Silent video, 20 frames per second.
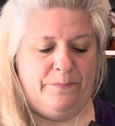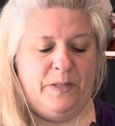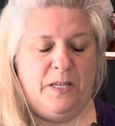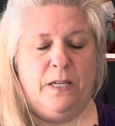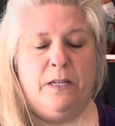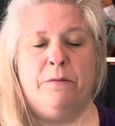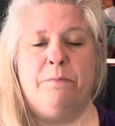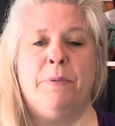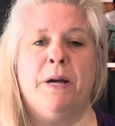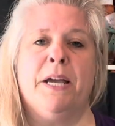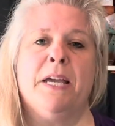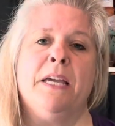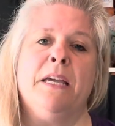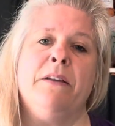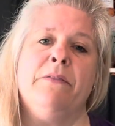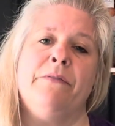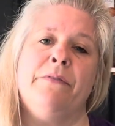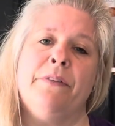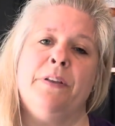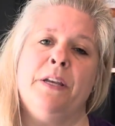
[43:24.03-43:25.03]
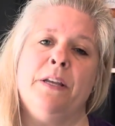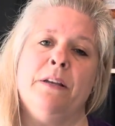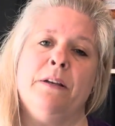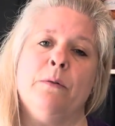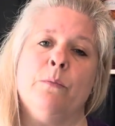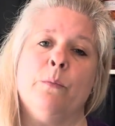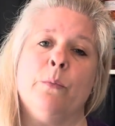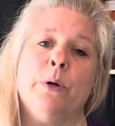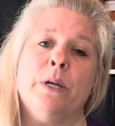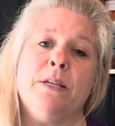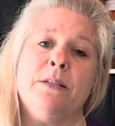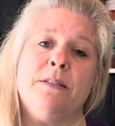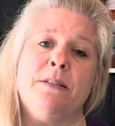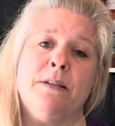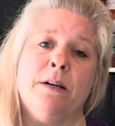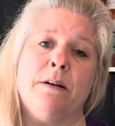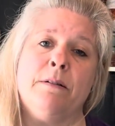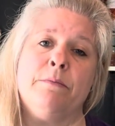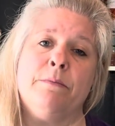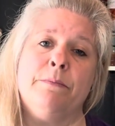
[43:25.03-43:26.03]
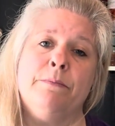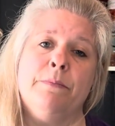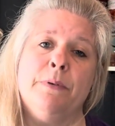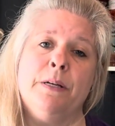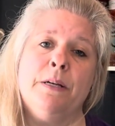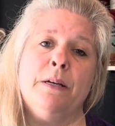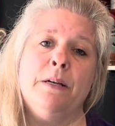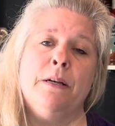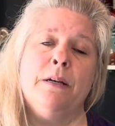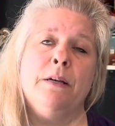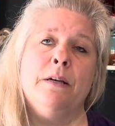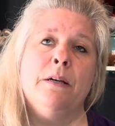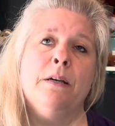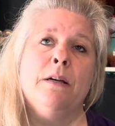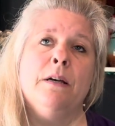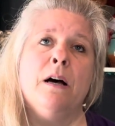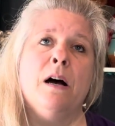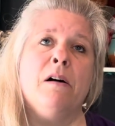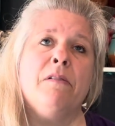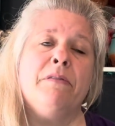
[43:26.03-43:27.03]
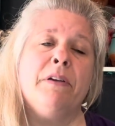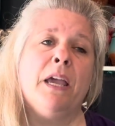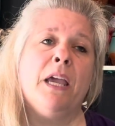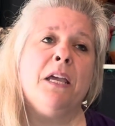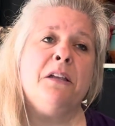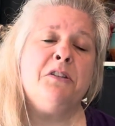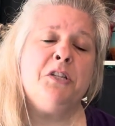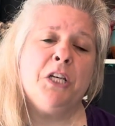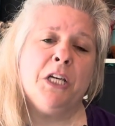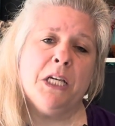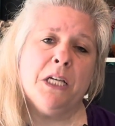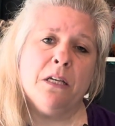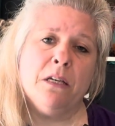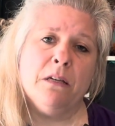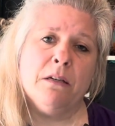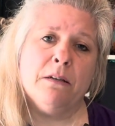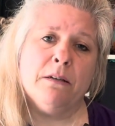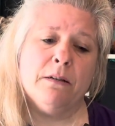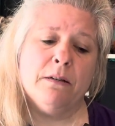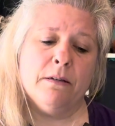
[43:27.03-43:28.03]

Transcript: in my infinite wisdom of aging,